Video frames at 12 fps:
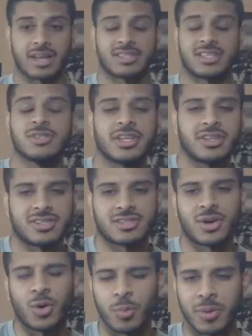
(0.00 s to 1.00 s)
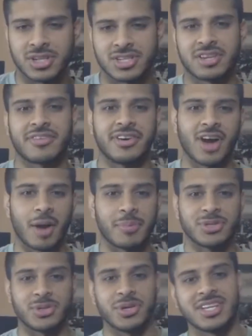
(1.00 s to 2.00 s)
sounds like there's a whole bunch of different
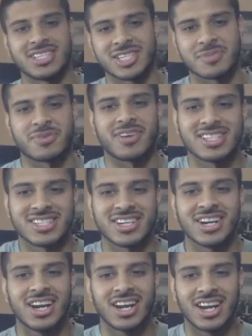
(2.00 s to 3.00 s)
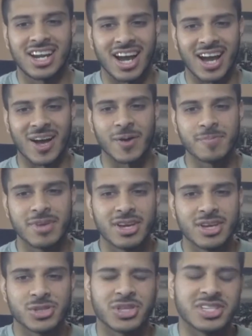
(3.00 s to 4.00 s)
opportunities as a professor.
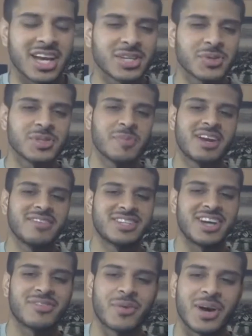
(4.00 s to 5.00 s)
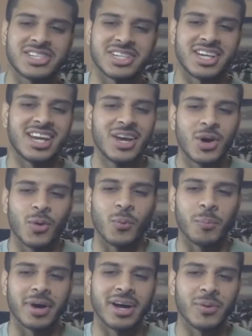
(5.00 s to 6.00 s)
So this next one's a bit of a tough question,
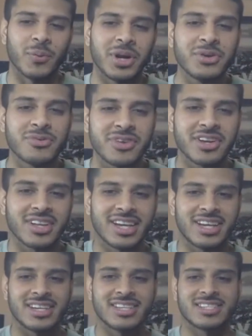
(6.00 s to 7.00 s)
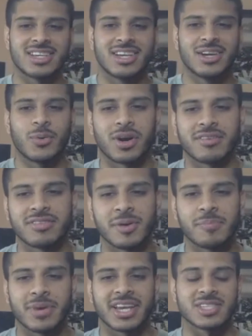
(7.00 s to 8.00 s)
but what do you feel is one of the
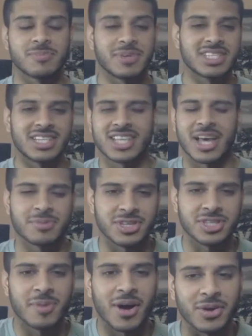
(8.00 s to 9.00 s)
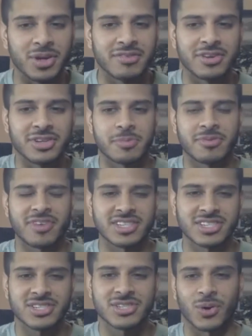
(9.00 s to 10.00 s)
biggest misconceptions about university
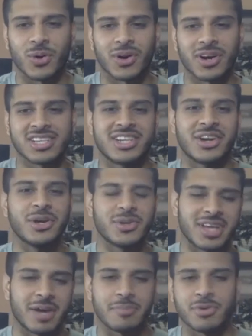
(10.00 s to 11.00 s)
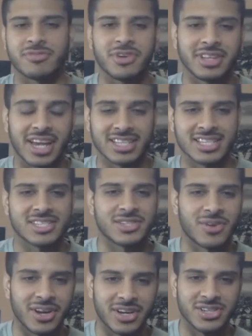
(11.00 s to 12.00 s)
professors, or a stereotype you feel that exists
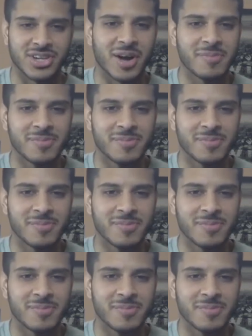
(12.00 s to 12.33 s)
around your job?